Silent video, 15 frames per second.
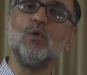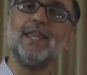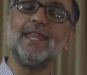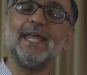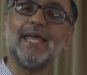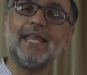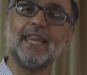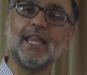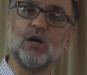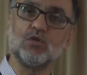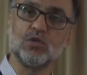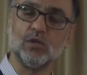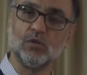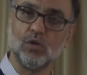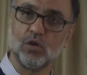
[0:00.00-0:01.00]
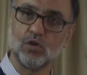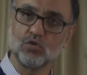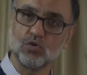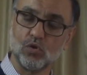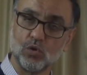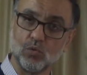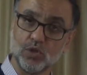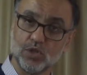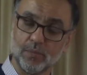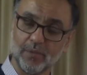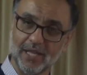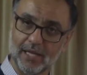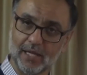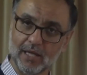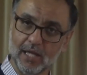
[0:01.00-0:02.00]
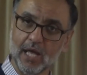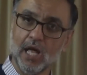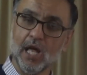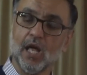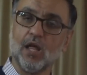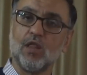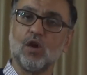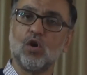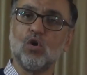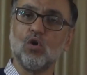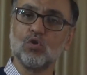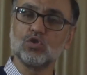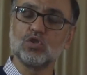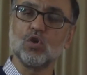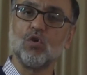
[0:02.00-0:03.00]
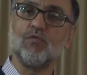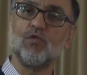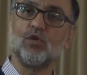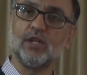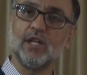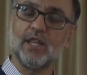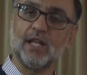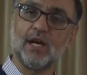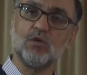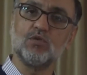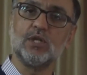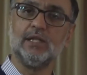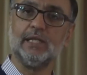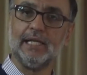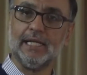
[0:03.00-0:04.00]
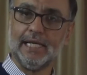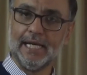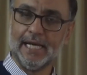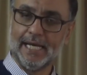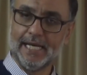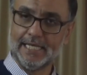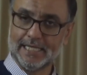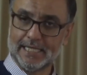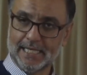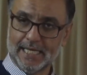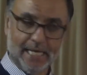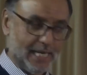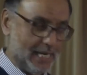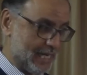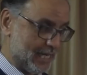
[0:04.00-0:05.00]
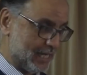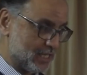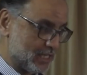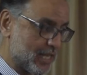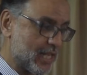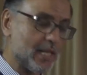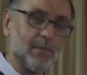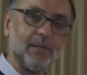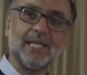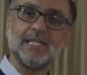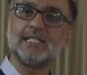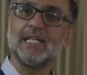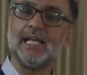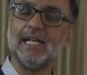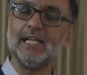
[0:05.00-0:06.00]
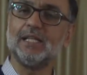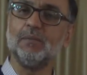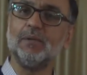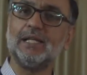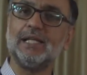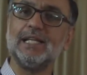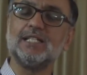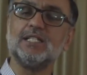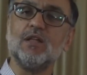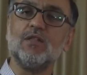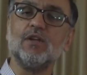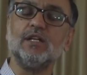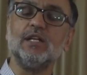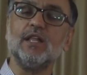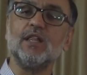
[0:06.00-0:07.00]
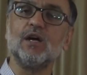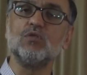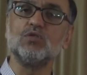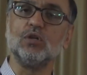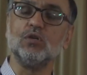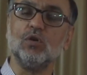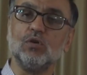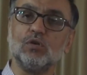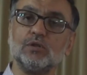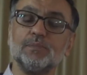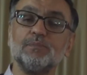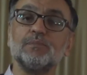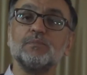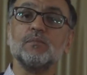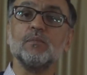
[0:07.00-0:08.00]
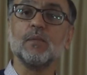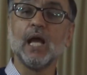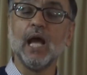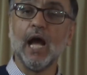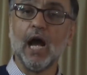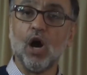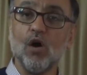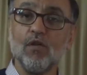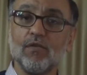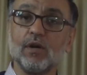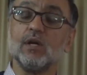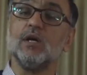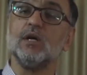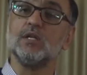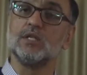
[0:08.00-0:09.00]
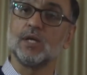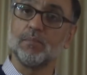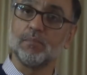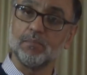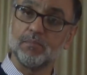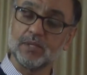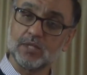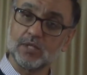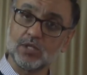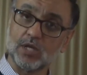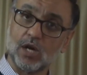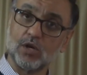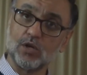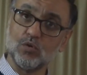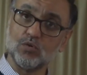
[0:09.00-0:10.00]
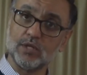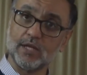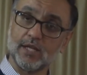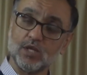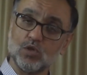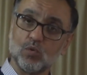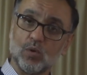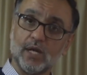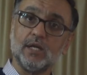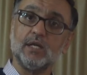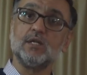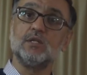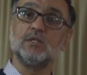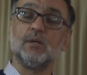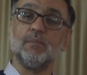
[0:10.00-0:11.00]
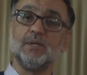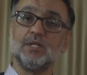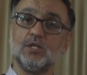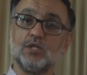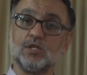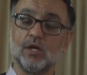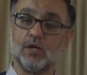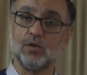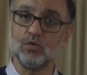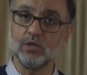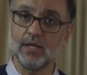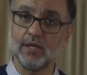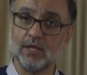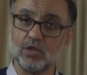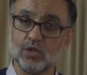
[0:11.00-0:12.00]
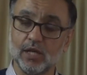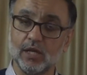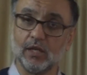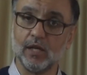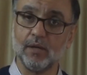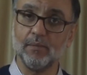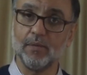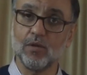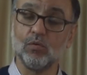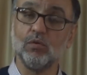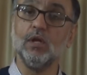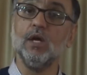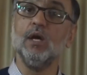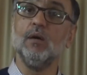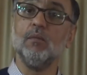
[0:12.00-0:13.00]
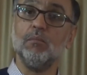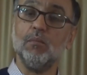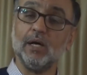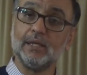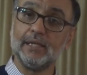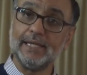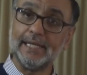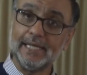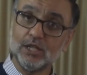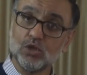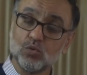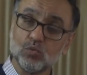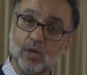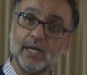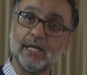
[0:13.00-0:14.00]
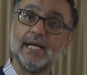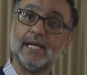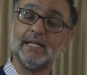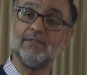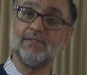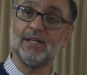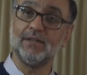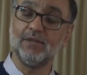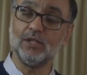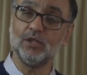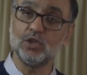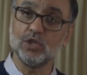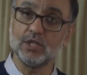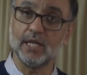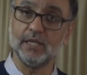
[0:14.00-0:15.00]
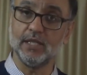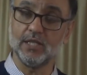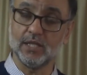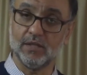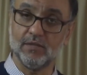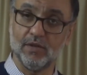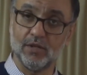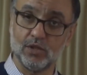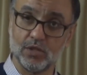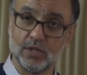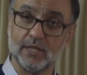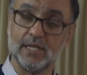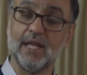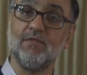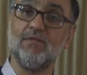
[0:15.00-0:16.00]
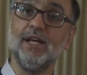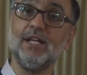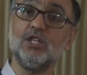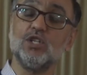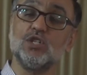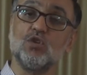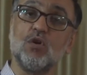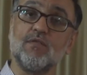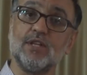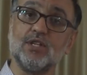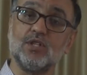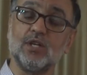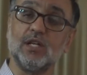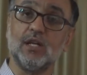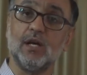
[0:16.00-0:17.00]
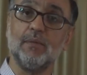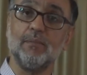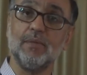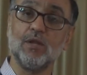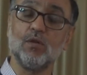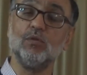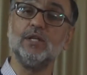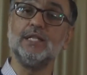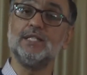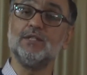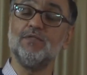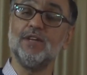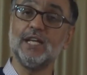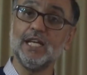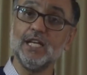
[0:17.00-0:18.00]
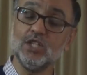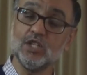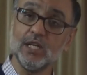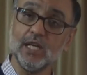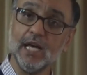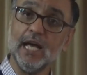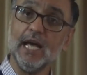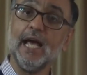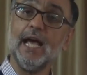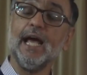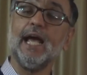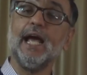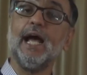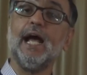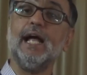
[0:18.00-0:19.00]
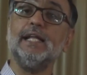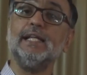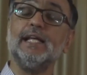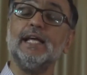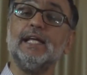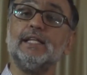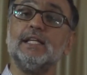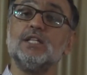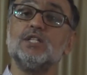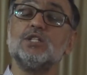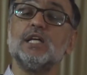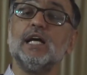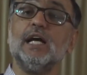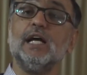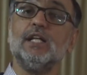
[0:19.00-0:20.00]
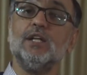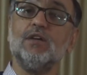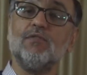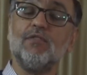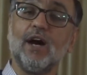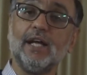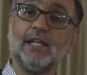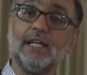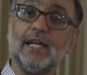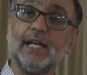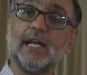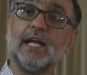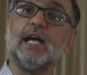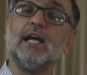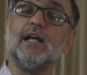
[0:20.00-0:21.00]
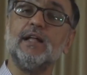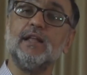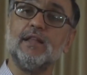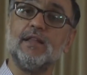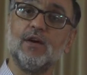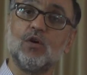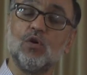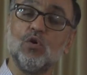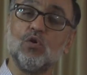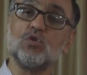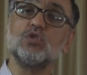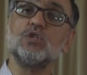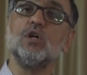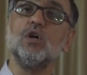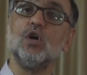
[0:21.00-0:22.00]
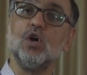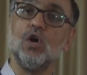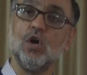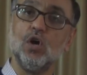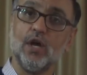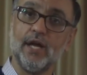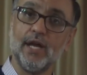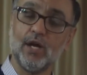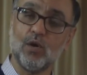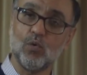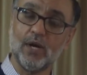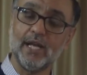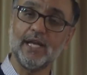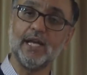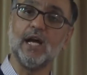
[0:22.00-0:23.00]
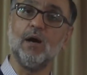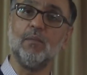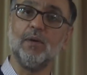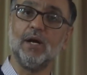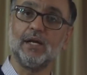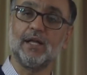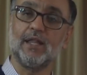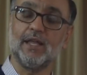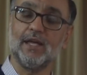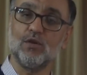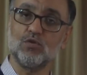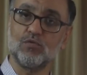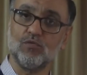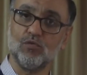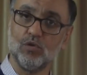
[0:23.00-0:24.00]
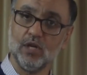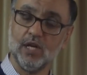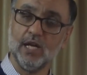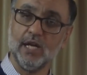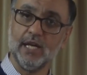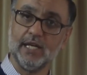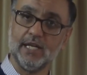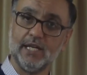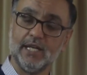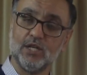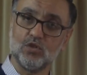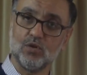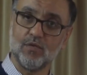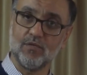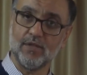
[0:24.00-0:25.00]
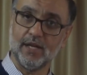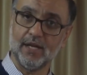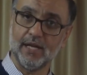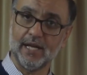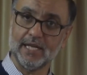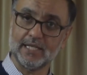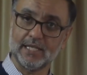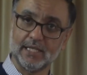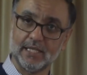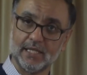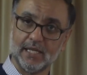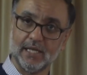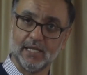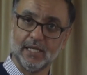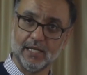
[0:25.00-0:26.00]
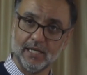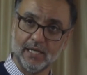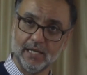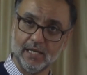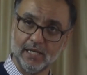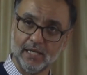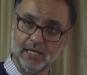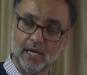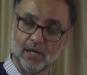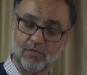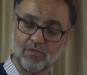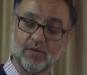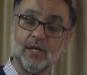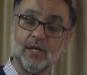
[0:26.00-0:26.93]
with $8,000 on, which means that the cost of 14,000 is here, it's less, a little bit less than $13,000. However, some business are using this one, some business are using the straight line method, but each one have advantages and disadvantages. The advantages of the straight line method, it's very easy, and it is dividing the cost equally among the useful years of the asset life.